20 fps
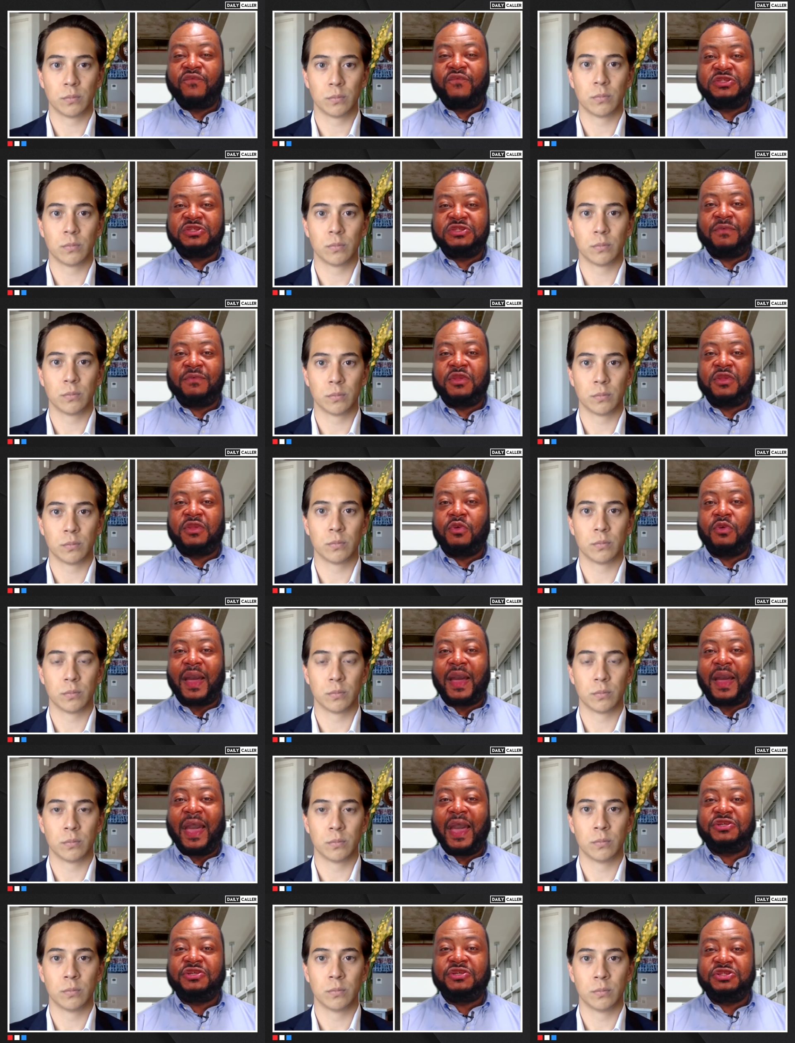Speaker 1: waiting for something
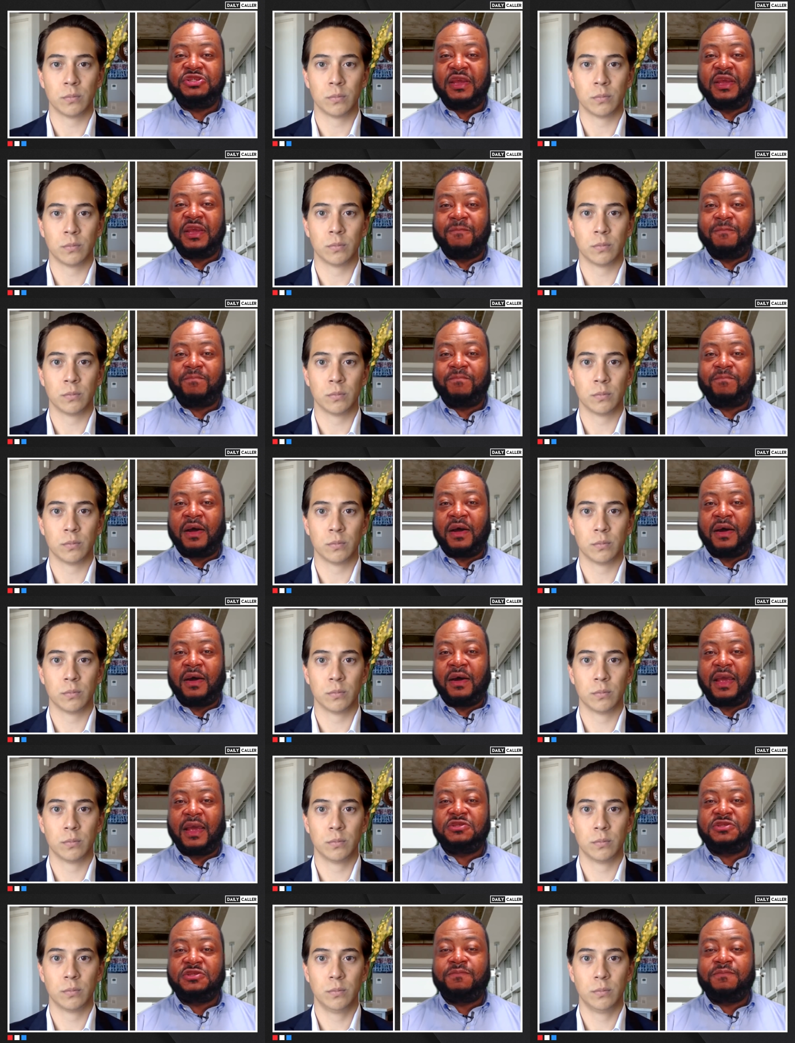to actually
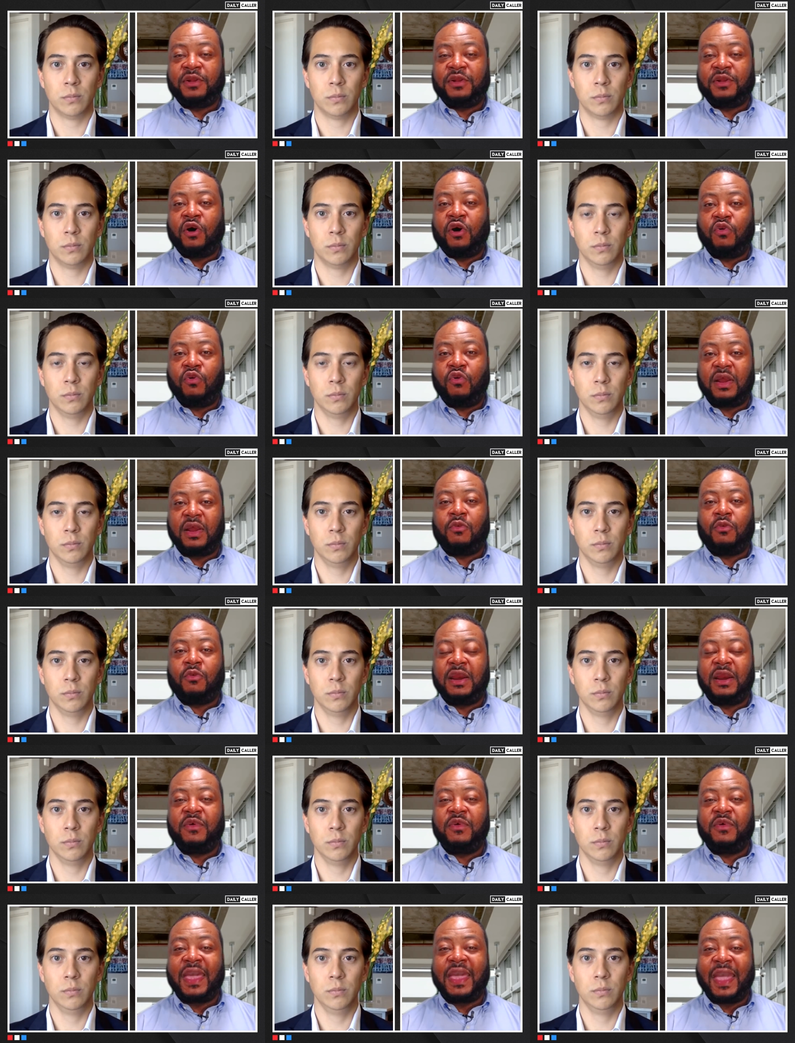uh, explode in
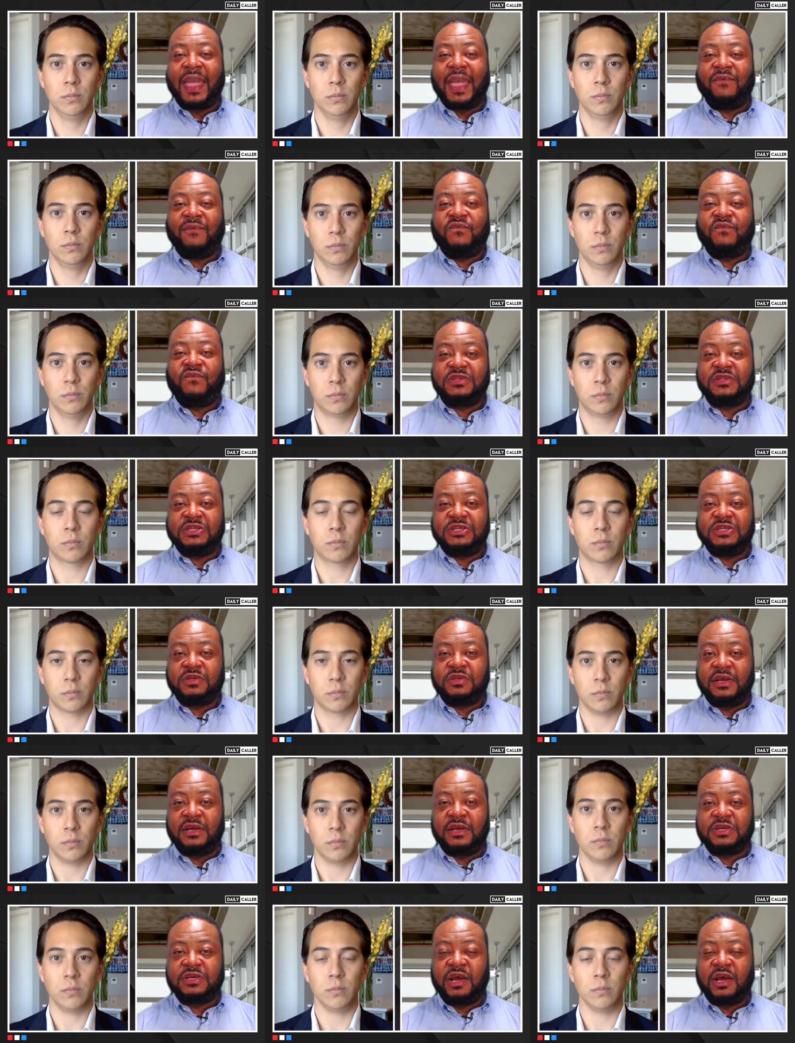a way that we can't fix
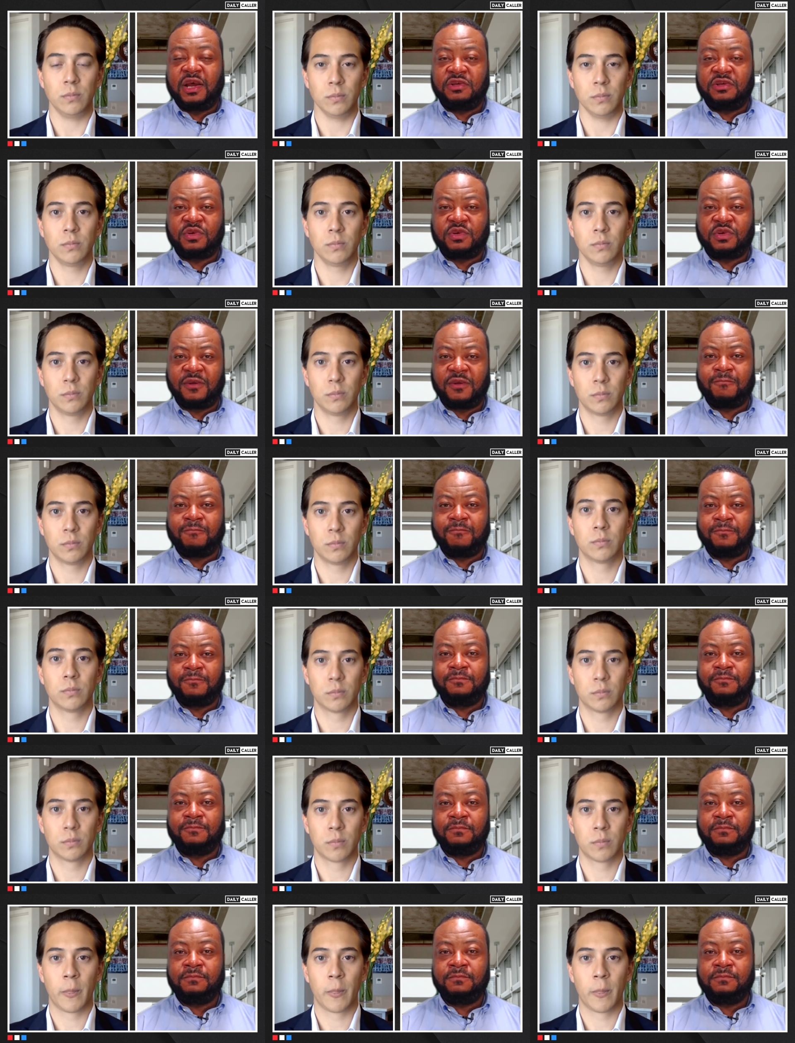as, as a country.
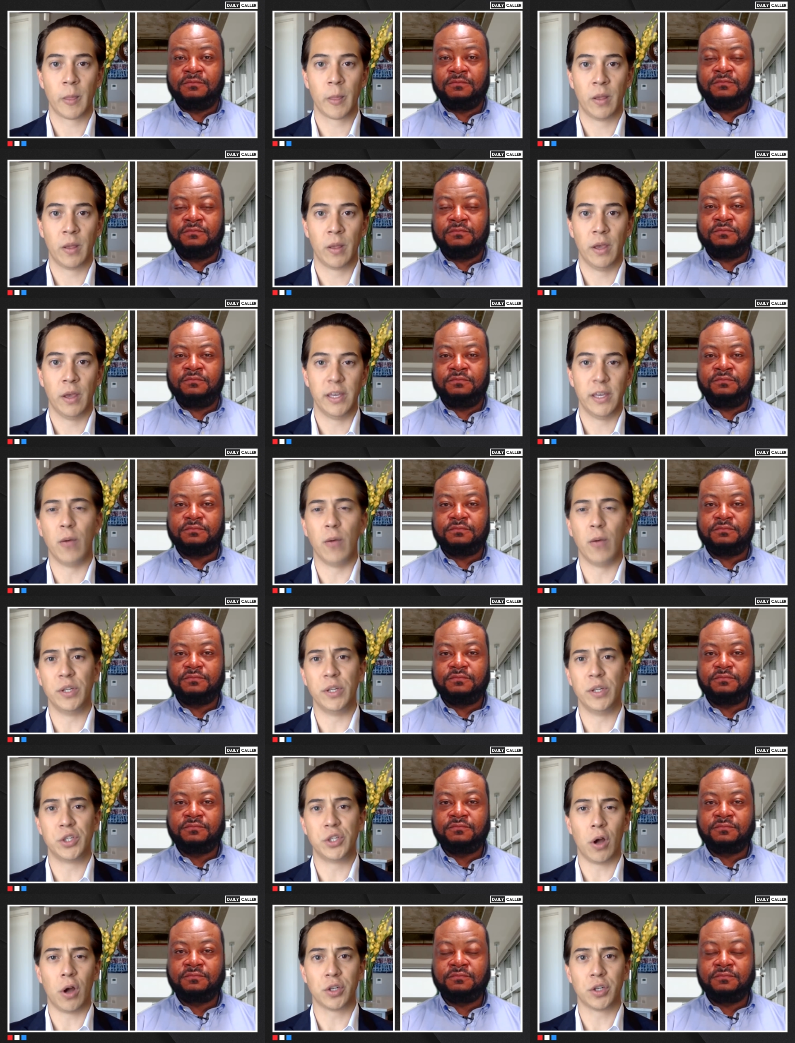
Speaker 2: Yeah,
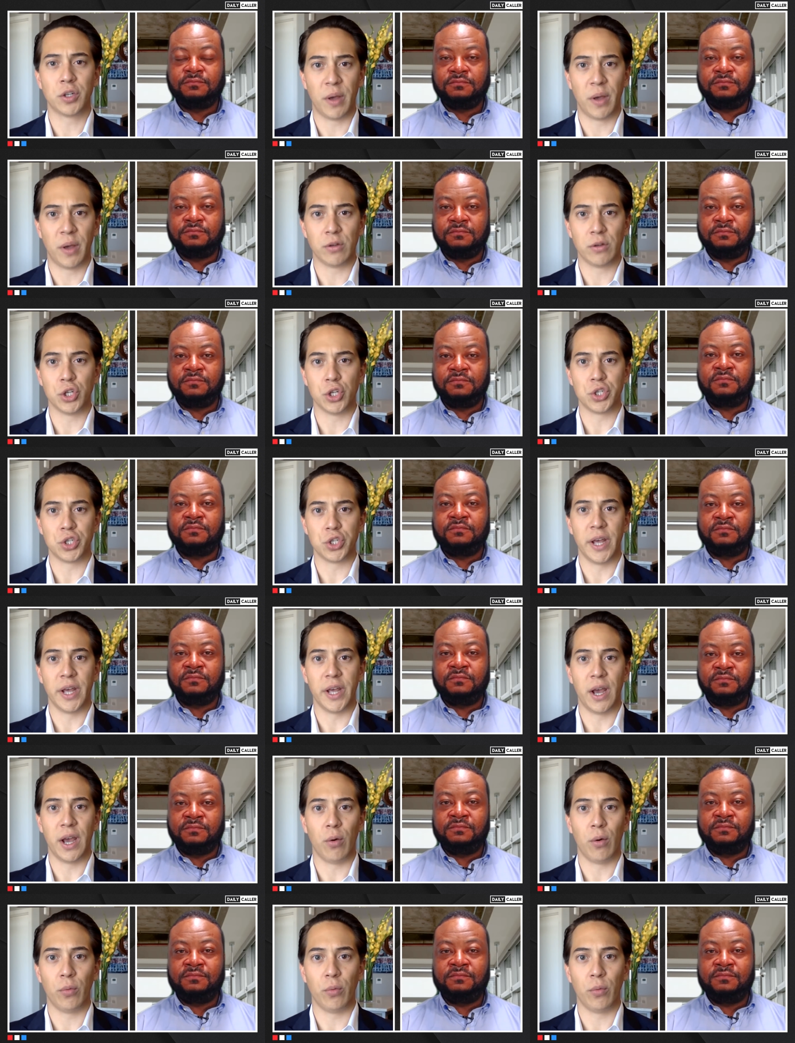we talked about just
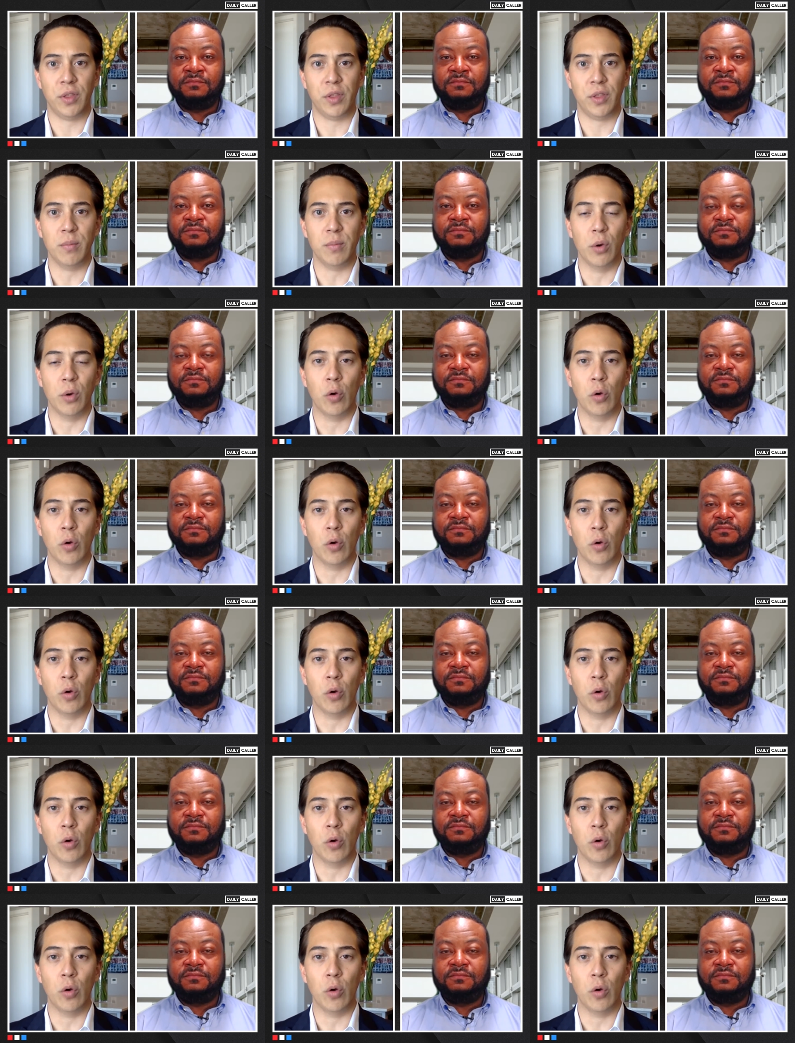now the